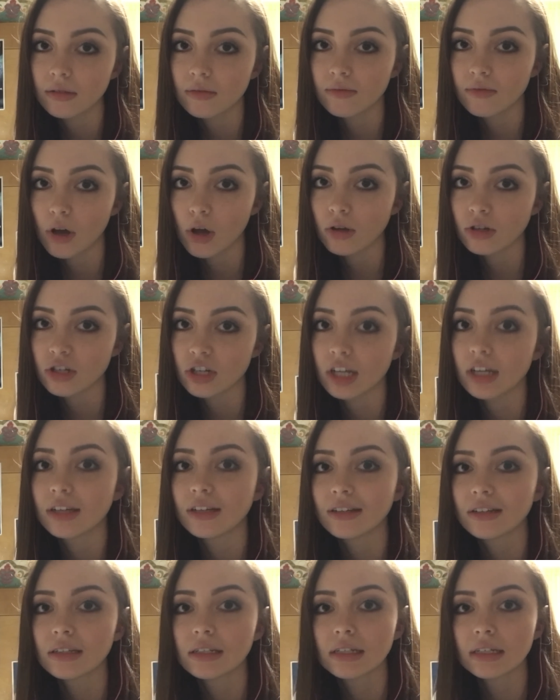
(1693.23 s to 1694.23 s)
function
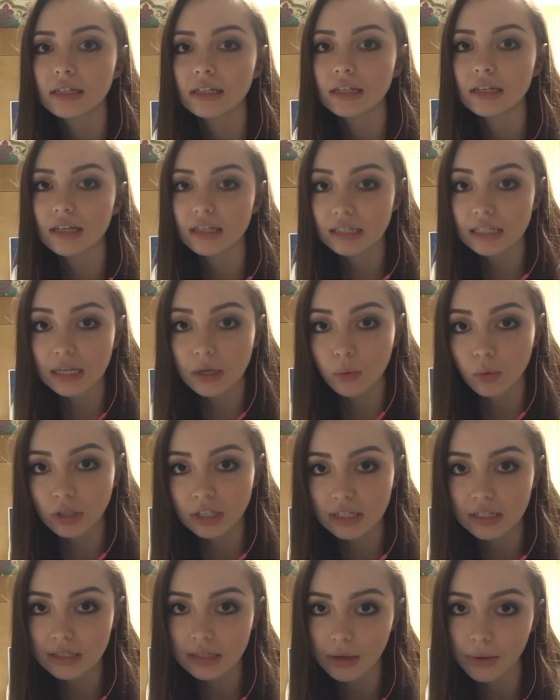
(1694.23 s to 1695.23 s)
is equal
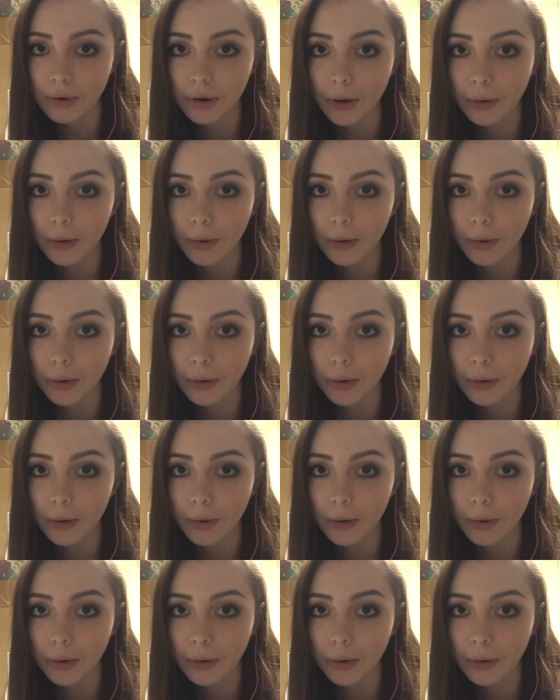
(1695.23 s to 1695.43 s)
to 0.